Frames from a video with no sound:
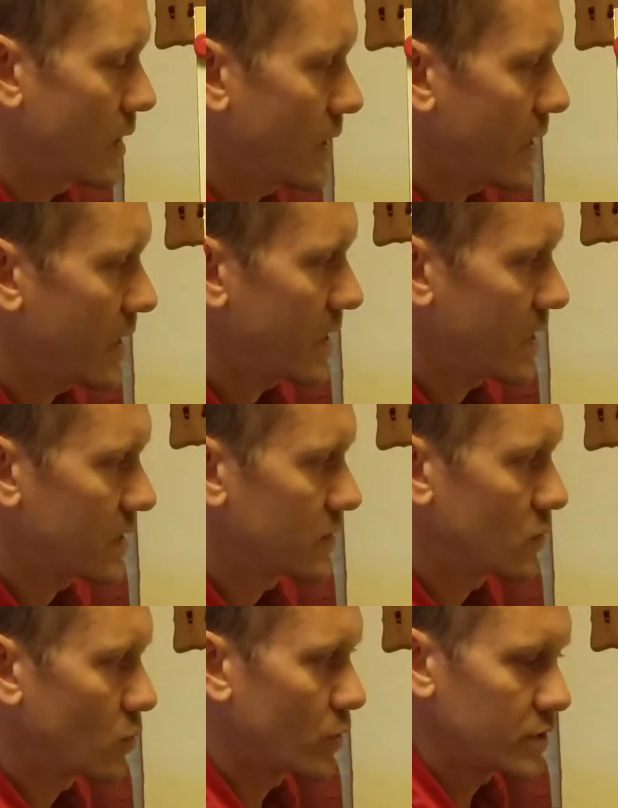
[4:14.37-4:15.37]
And
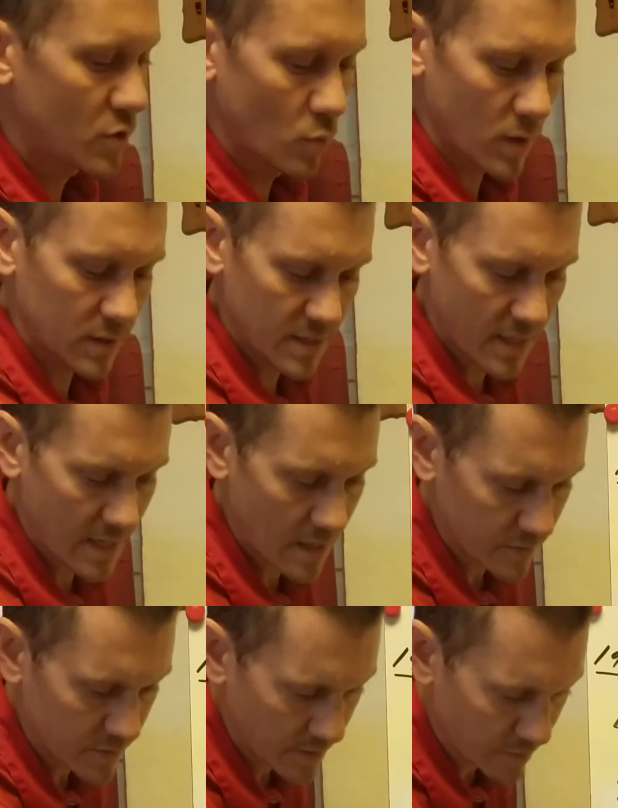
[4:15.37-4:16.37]
when you work that
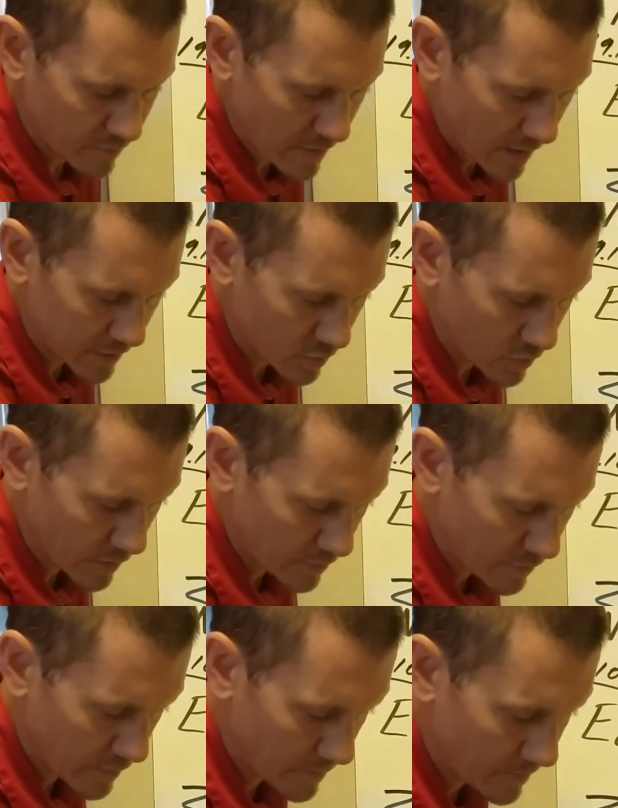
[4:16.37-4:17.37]
out, you get a value of
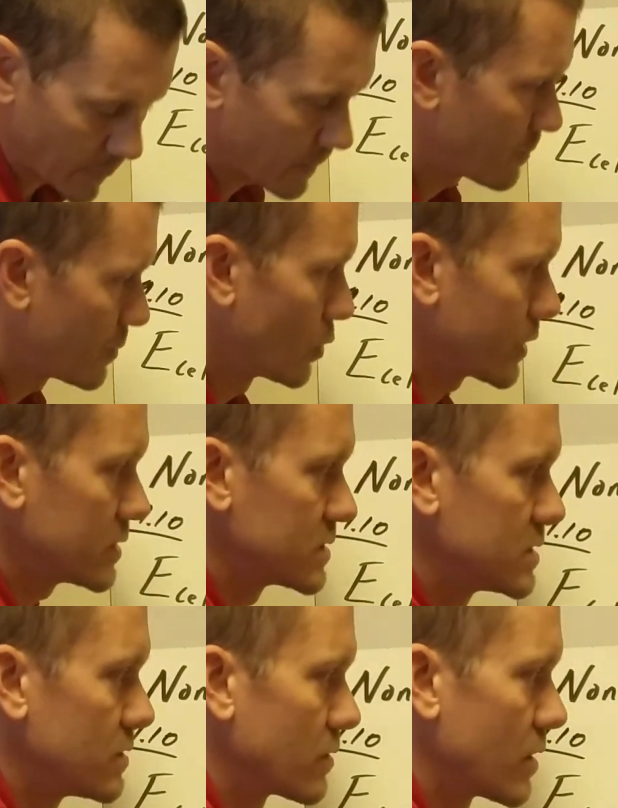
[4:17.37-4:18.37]

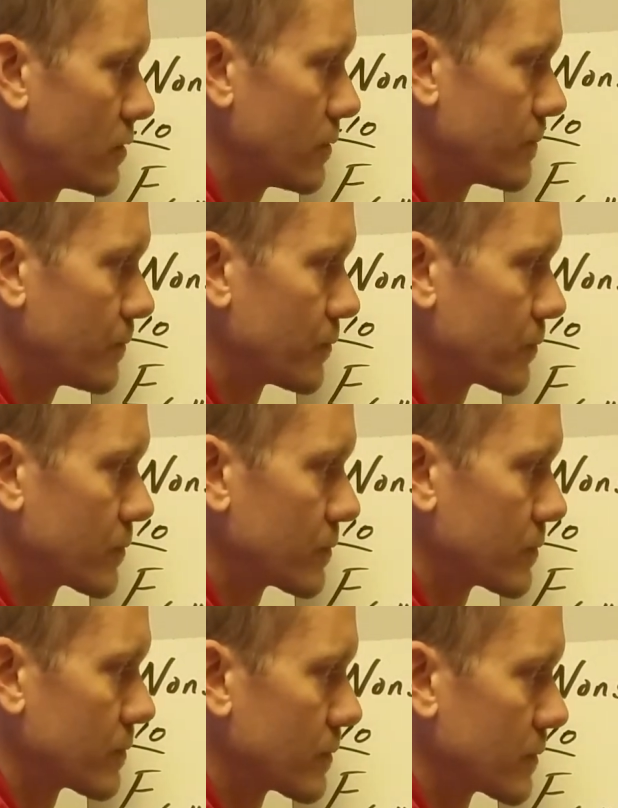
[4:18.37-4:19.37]

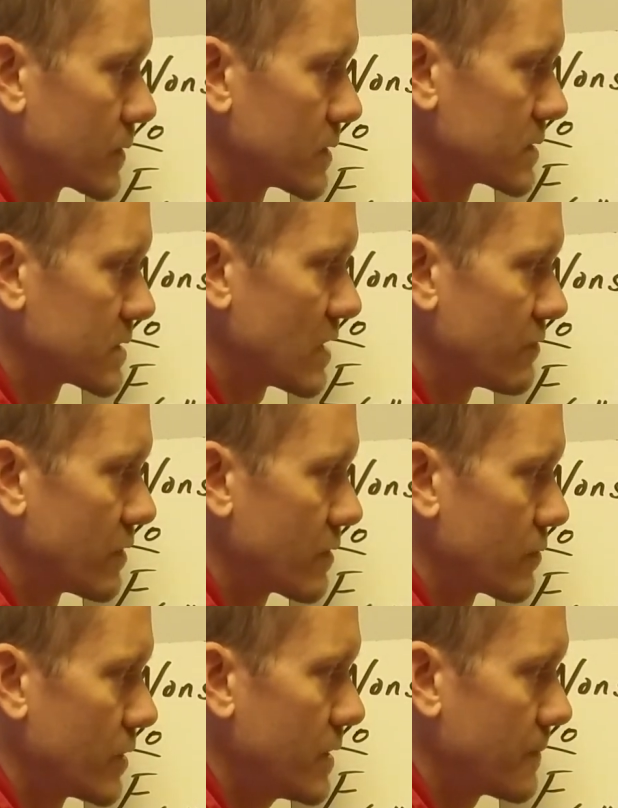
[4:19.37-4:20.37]

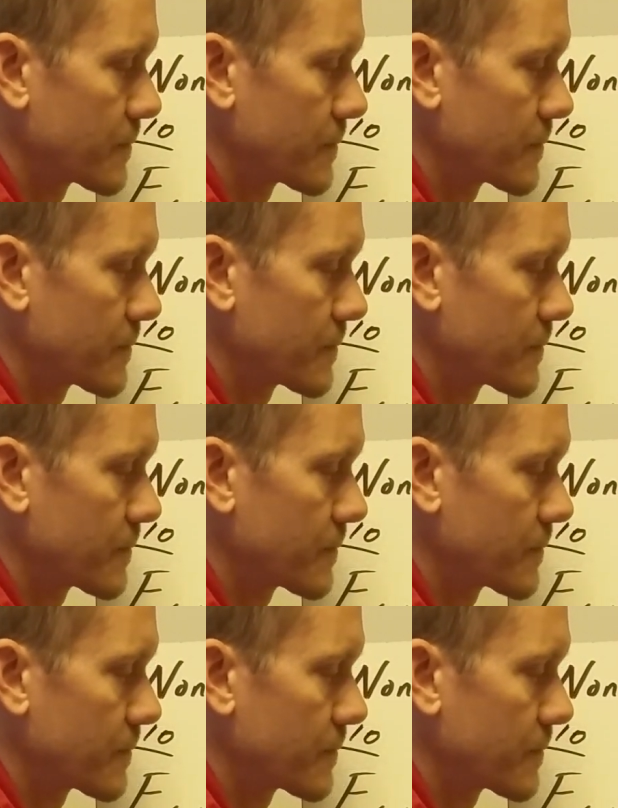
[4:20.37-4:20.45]
0.073.